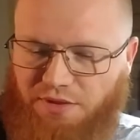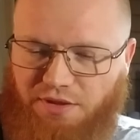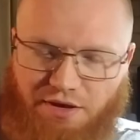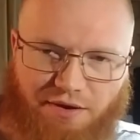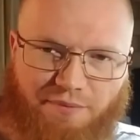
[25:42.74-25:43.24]

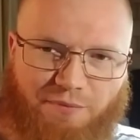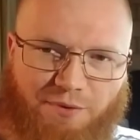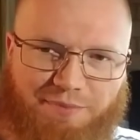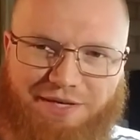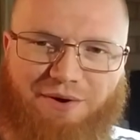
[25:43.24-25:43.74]
and we'll
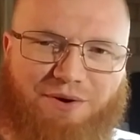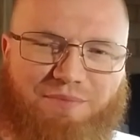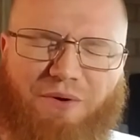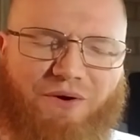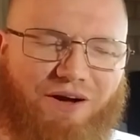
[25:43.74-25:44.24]
be going
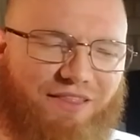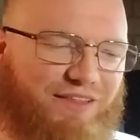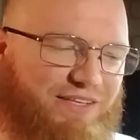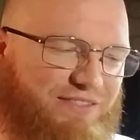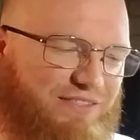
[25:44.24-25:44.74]
more on
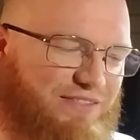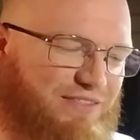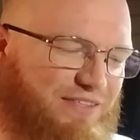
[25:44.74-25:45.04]
these